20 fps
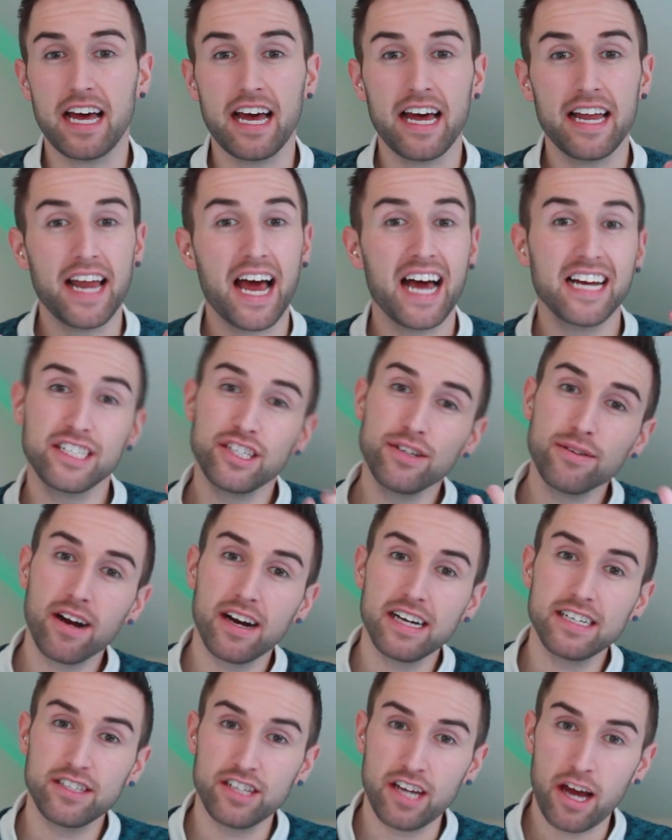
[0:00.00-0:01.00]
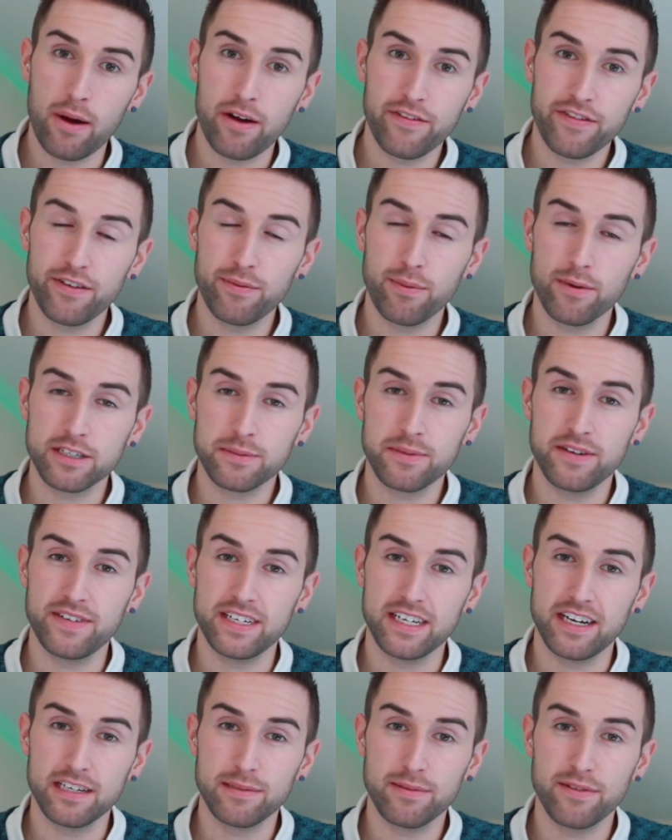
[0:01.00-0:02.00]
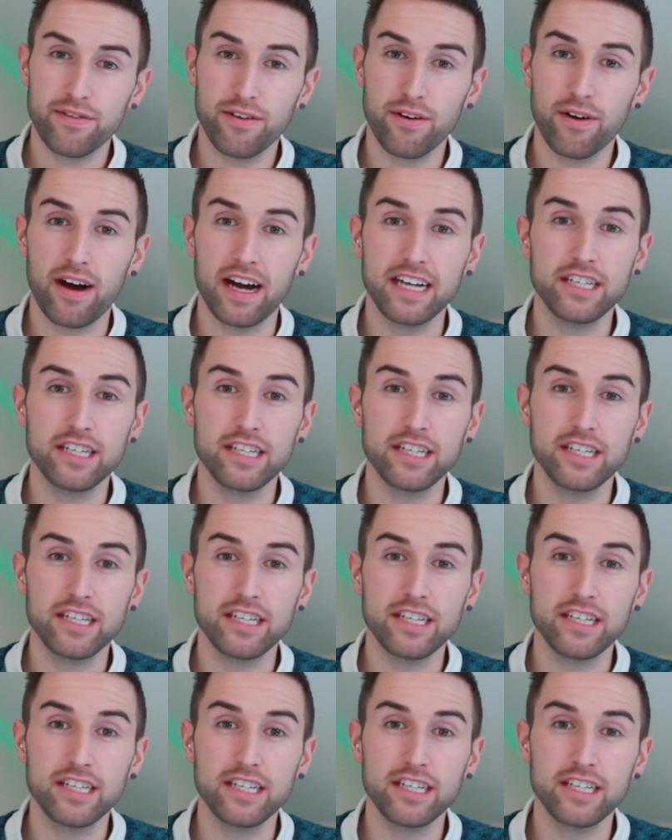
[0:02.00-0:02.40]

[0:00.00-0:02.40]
And as you guys know, if you've watched my videos before,